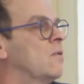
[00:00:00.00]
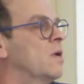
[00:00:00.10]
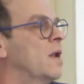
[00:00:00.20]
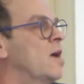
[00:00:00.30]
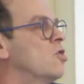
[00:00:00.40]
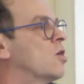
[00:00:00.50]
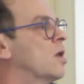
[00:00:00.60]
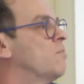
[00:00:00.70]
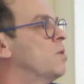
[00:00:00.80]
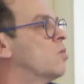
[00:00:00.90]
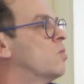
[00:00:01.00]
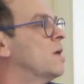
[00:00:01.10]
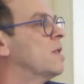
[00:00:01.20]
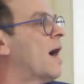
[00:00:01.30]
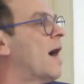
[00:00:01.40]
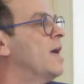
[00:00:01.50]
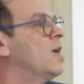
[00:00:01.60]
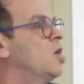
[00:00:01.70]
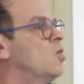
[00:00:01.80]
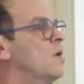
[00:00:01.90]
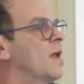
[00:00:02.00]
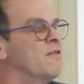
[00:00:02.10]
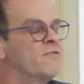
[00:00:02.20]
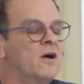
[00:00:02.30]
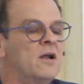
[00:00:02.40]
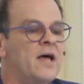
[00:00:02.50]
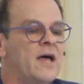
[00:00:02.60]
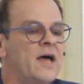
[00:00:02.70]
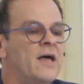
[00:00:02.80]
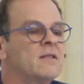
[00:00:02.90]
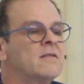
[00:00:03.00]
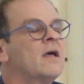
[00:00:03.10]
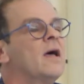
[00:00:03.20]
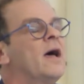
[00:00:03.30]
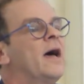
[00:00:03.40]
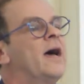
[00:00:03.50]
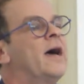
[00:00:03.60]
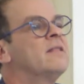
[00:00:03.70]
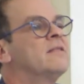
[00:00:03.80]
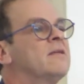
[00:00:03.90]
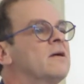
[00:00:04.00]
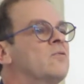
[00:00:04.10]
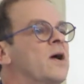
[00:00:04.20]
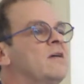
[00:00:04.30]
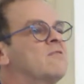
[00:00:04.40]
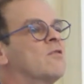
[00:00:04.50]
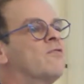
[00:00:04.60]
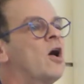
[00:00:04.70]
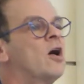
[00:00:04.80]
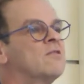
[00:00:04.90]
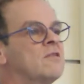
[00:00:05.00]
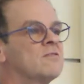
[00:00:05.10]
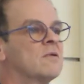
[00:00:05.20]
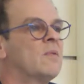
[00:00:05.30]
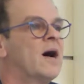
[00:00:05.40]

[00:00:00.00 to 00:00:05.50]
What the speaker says: relation between IQ level and the rates of autism.